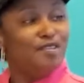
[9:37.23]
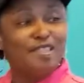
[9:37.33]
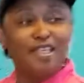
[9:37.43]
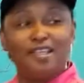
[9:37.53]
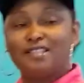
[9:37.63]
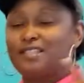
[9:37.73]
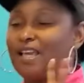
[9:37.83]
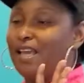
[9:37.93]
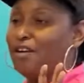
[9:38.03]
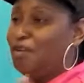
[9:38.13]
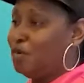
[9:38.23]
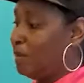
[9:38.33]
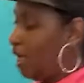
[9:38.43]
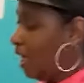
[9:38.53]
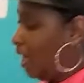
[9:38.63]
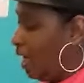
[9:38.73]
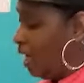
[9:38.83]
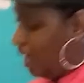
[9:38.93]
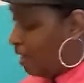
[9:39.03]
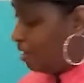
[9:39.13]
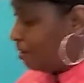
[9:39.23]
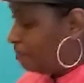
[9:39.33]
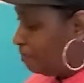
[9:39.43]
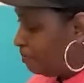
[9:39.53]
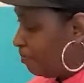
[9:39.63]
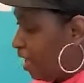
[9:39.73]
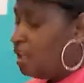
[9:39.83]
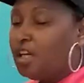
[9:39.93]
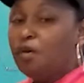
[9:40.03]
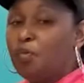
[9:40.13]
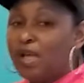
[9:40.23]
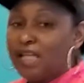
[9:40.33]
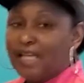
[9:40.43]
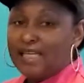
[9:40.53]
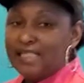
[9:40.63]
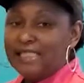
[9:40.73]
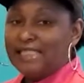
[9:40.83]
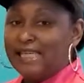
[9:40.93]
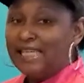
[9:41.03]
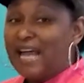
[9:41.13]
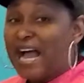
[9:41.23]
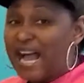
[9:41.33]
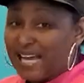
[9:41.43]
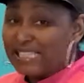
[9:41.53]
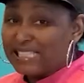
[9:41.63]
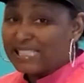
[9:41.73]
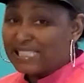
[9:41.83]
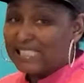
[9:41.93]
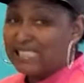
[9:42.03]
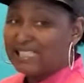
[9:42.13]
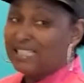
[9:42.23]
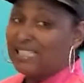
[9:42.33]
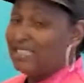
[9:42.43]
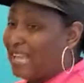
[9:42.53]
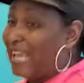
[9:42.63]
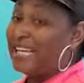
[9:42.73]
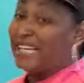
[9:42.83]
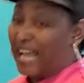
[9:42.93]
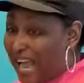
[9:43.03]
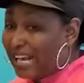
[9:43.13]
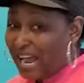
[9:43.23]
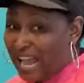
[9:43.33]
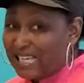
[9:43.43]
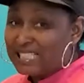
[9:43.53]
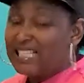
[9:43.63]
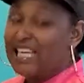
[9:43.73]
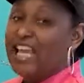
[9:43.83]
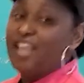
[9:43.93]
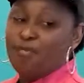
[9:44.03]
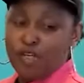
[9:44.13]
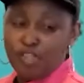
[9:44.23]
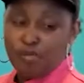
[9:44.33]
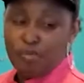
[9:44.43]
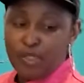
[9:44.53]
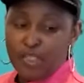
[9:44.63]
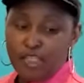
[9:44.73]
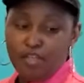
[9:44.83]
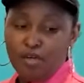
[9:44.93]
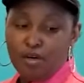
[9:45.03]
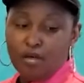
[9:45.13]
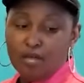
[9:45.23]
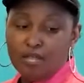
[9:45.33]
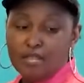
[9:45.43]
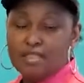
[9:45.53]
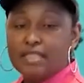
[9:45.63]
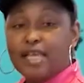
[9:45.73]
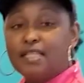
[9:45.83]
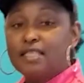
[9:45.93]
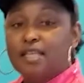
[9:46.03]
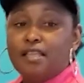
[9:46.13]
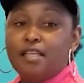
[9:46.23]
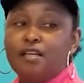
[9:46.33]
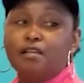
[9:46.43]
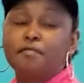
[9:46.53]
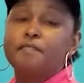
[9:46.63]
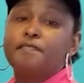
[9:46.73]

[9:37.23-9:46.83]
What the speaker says: You see, it's kind of gloomy. You're gonna want to let it get hot, like hot, once you put your steaks in there.